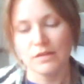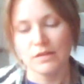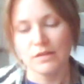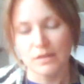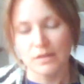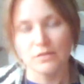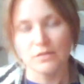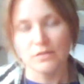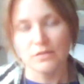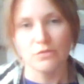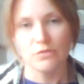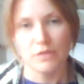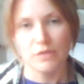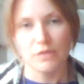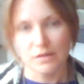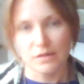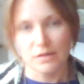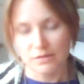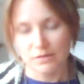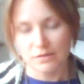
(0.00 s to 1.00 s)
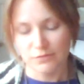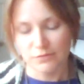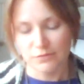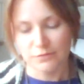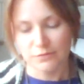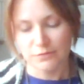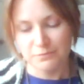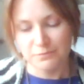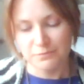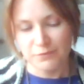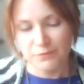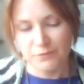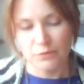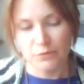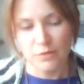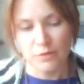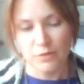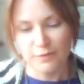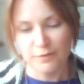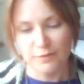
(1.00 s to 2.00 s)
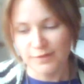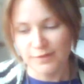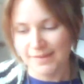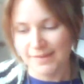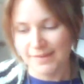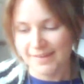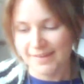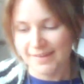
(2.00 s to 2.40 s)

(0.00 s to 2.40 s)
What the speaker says: to root in and feel what I'm feeling.